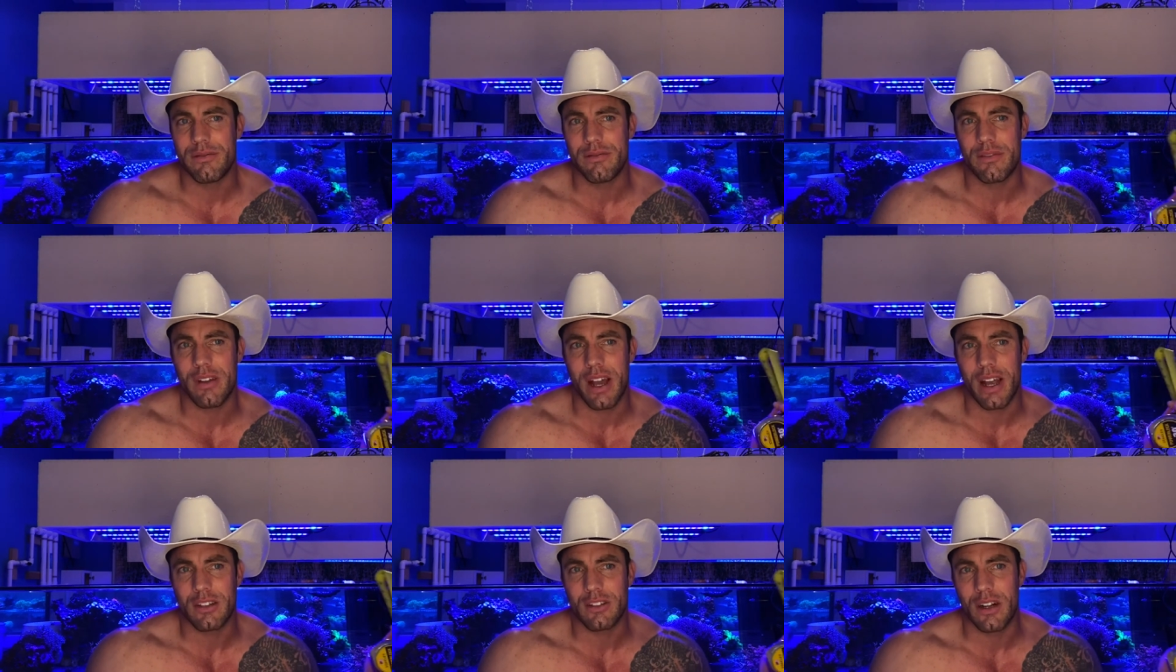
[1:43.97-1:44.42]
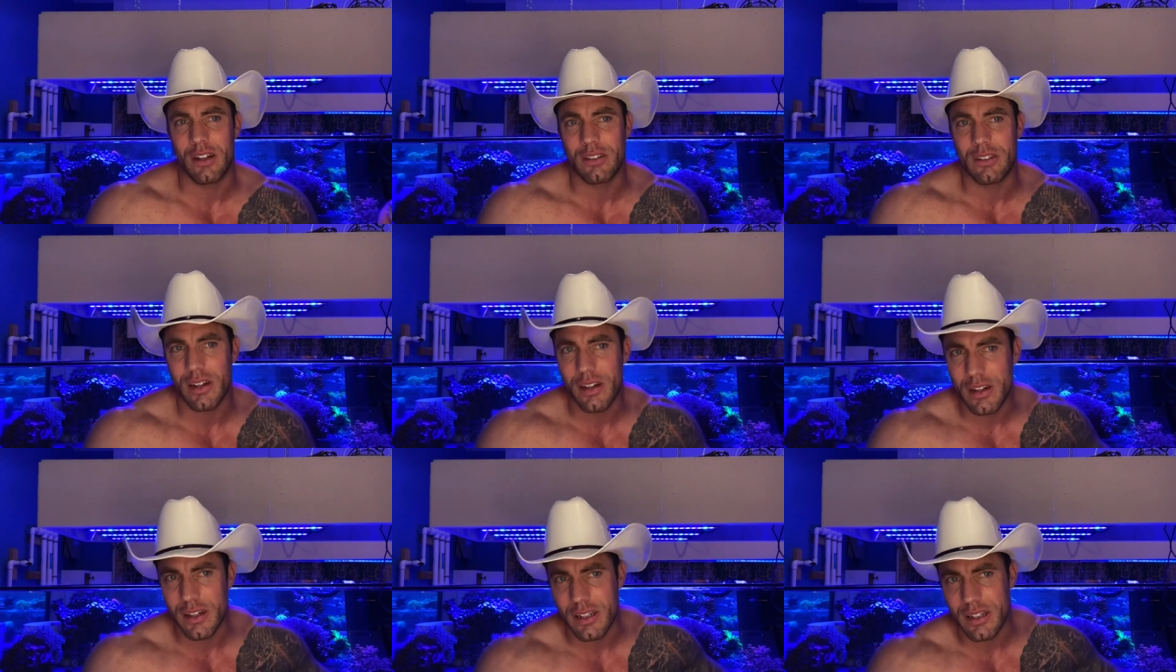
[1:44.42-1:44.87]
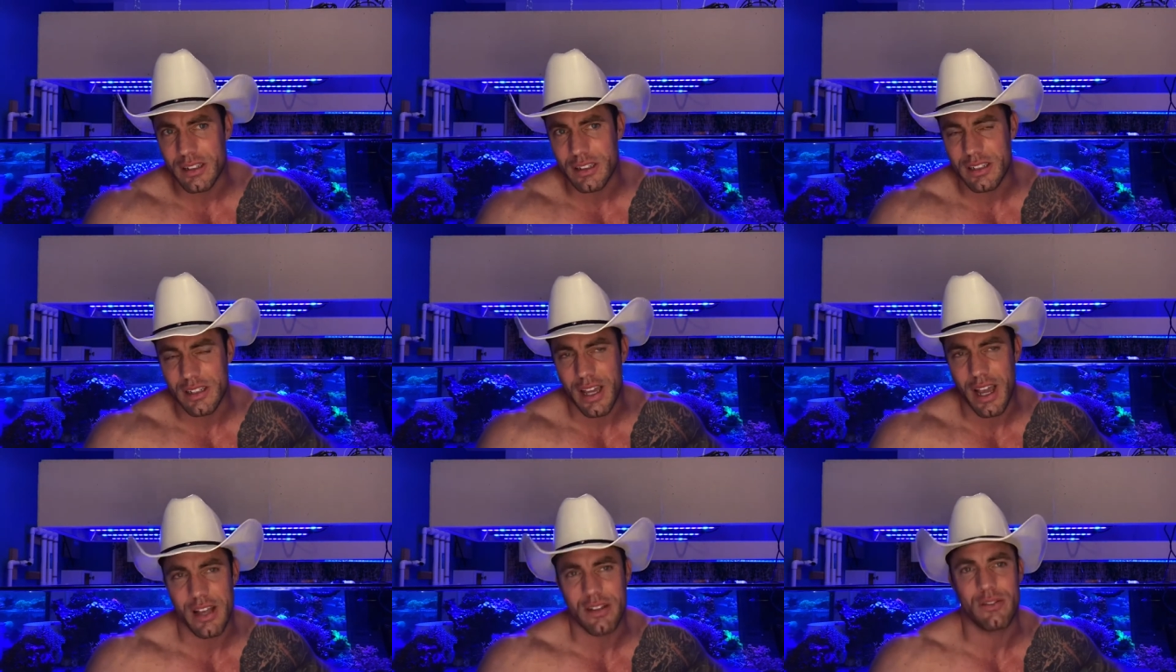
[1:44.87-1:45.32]
xr30s
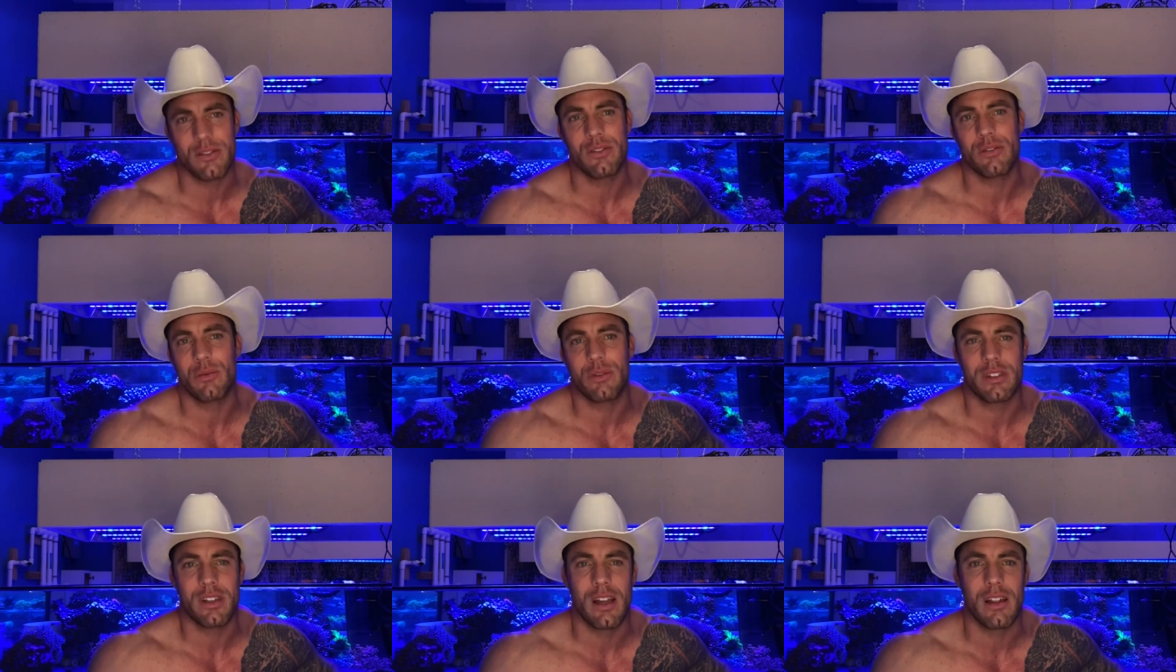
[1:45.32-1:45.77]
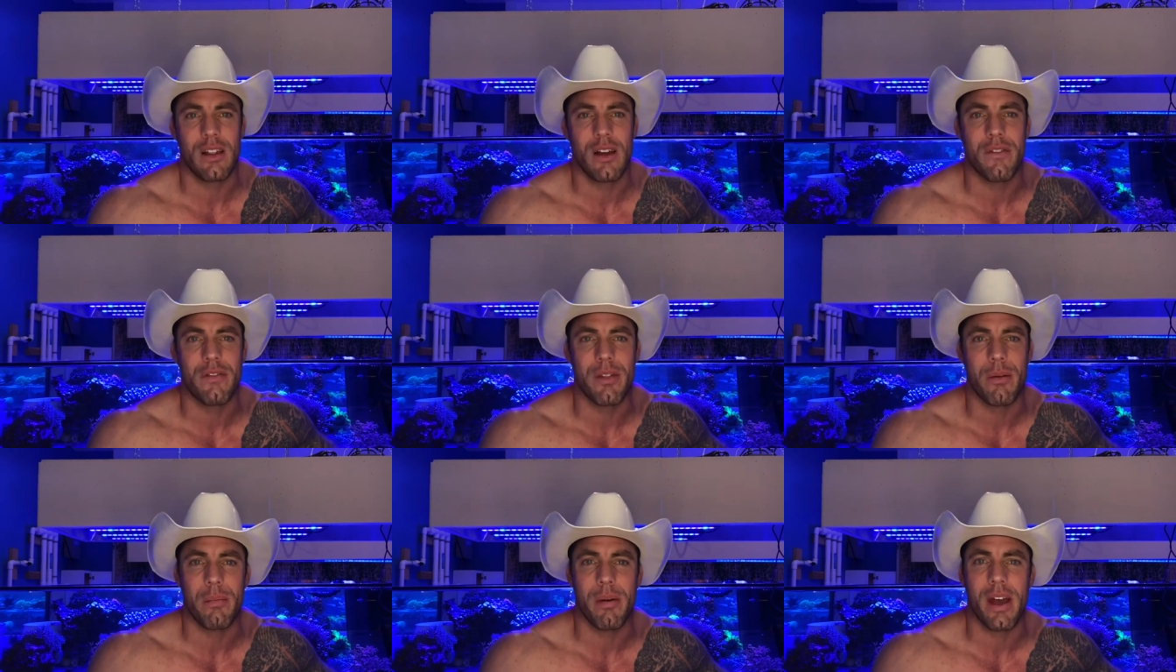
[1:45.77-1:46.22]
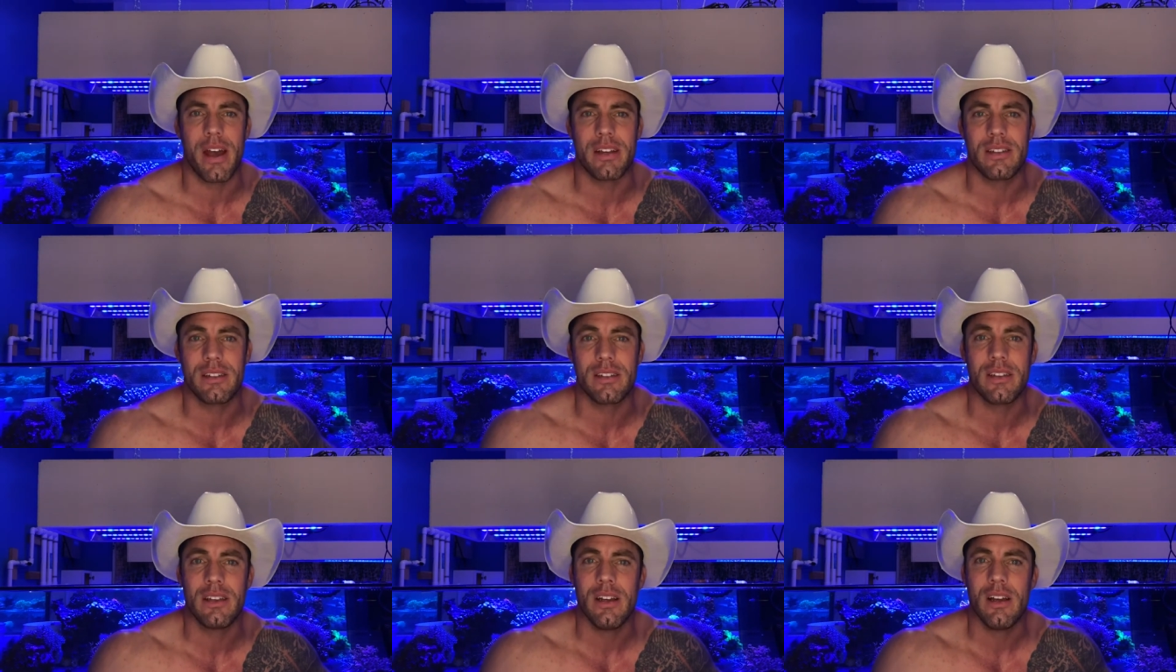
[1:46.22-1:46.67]
kessils which i love the
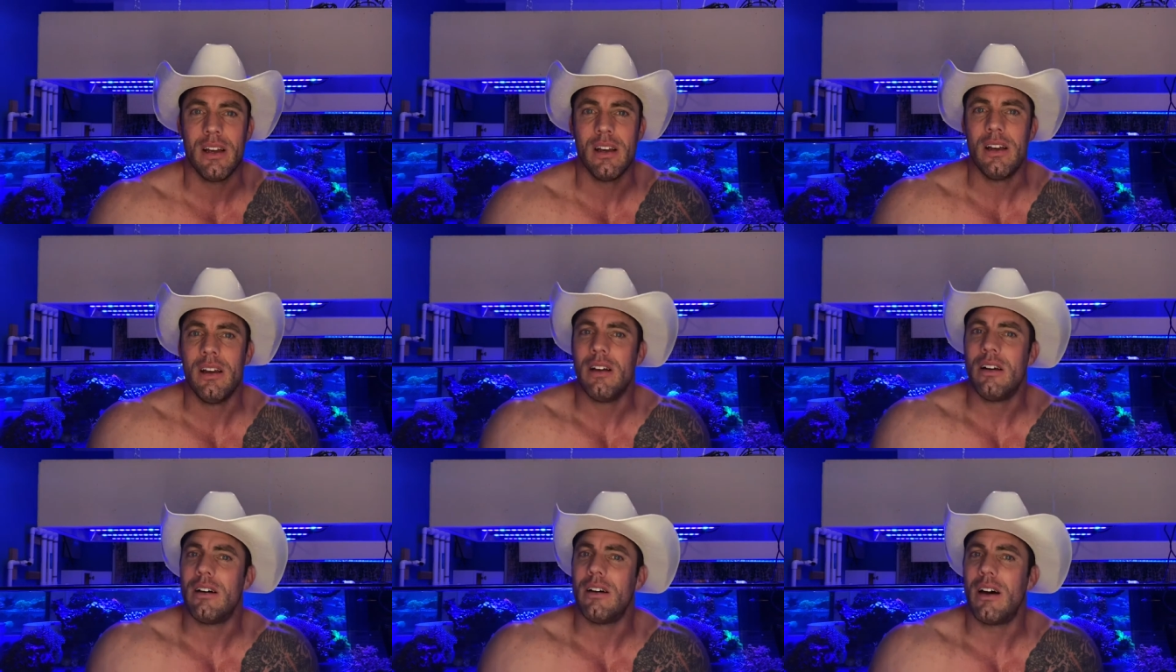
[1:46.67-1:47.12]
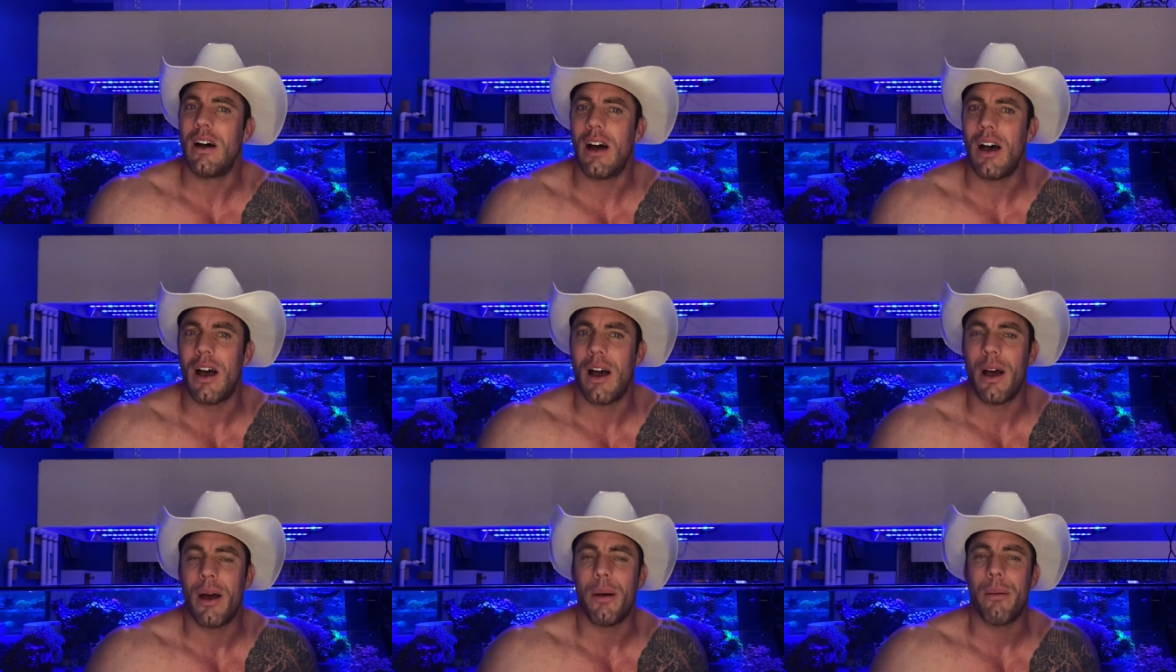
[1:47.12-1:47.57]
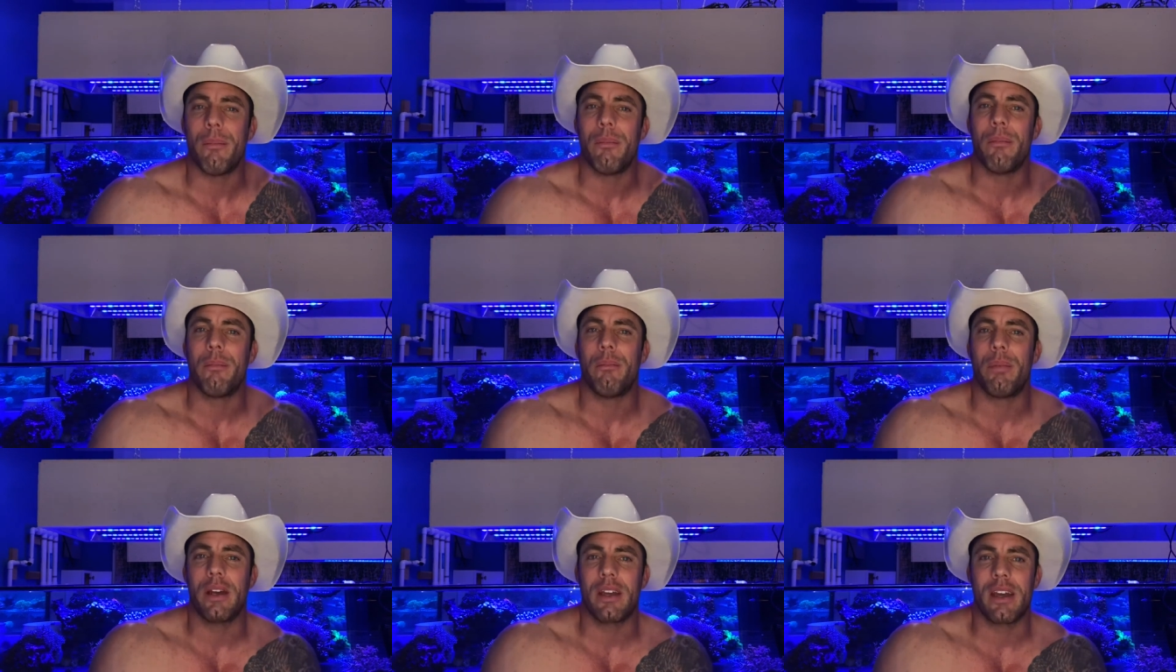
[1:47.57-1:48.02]
best um,
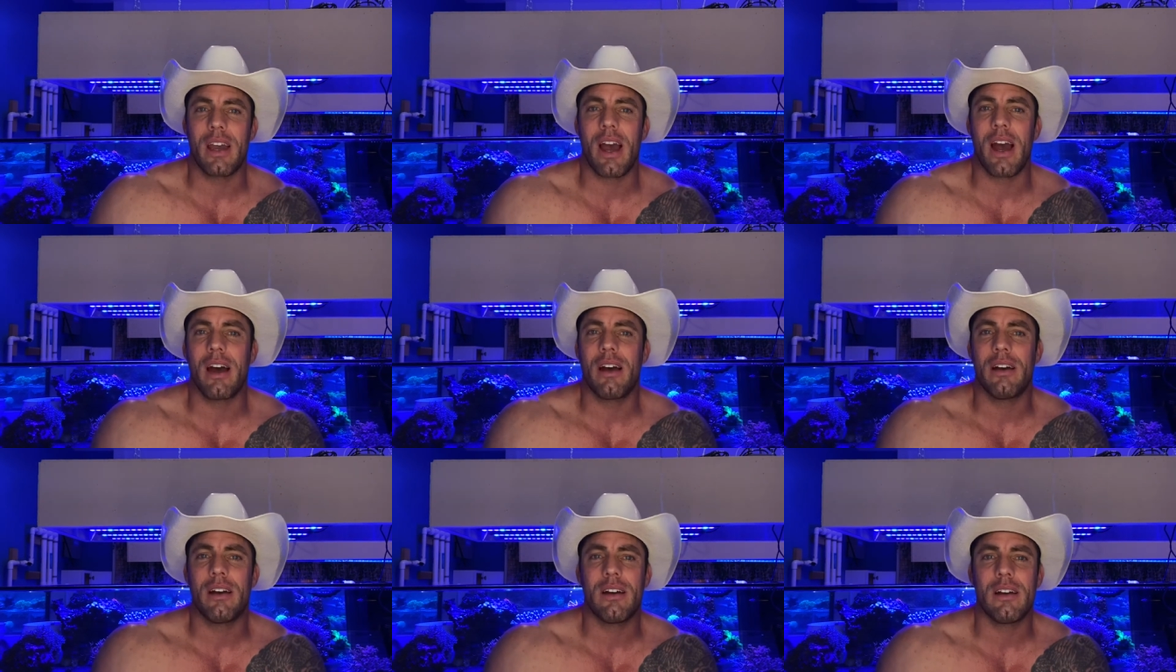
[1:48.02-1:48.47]
but yeah